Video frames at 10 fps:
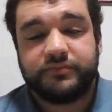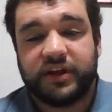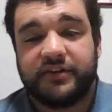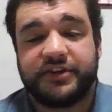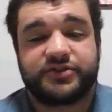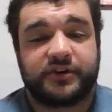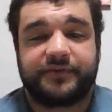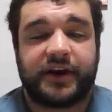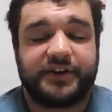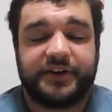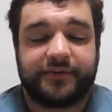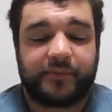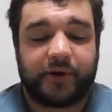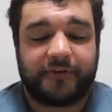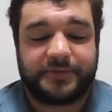And they serve kind of different
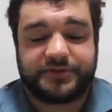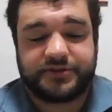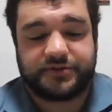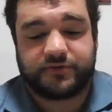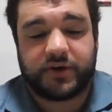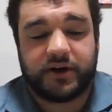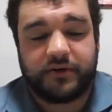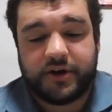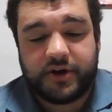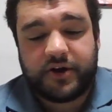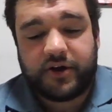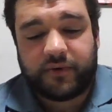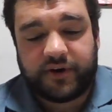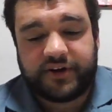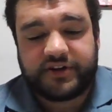purposes as well,
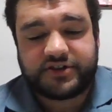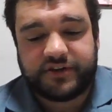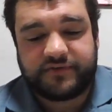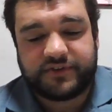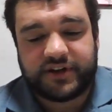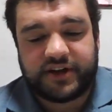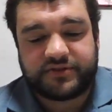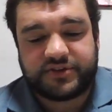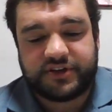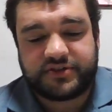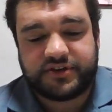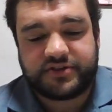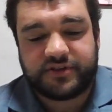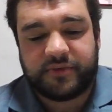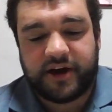where initiatives allows citizens
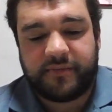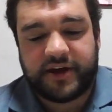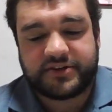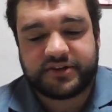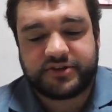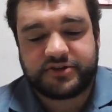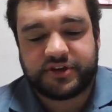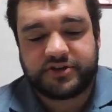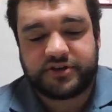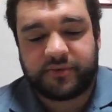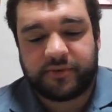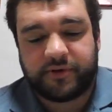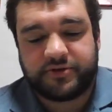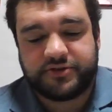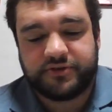to bypass legislation and
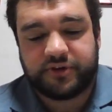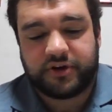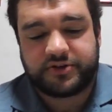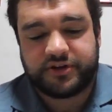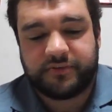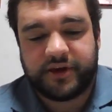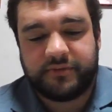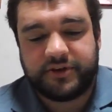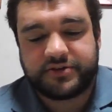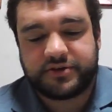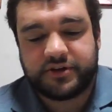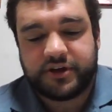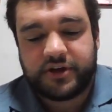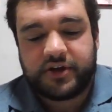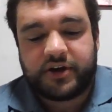propose new laws and amendments
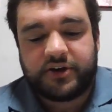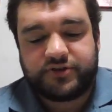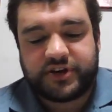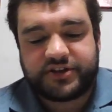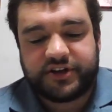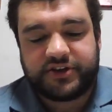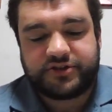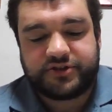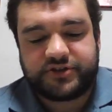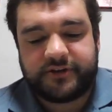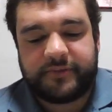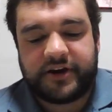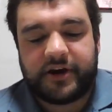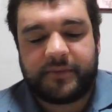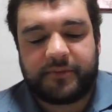addressing issues that may
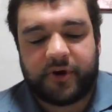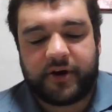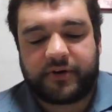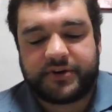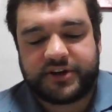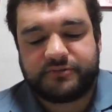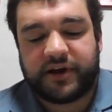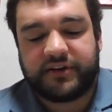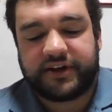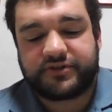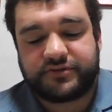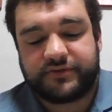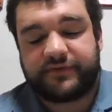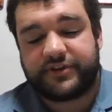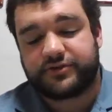not be prioritized by elected
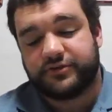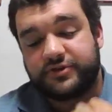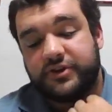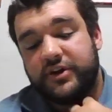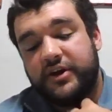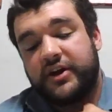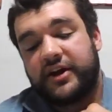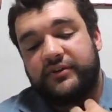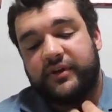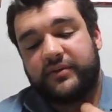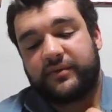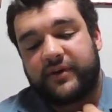officials. And then